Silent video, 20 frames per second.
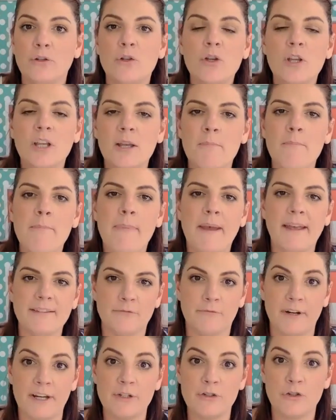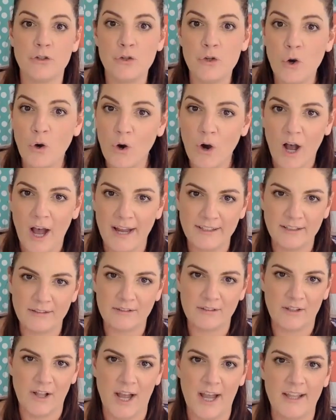you can best reach your ideal
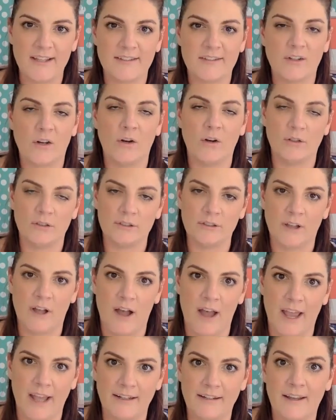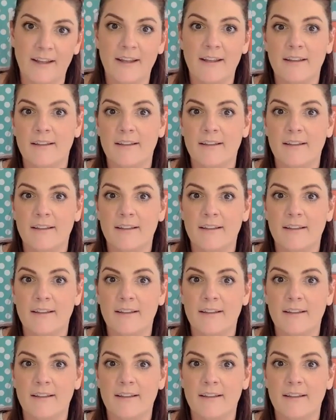clients online.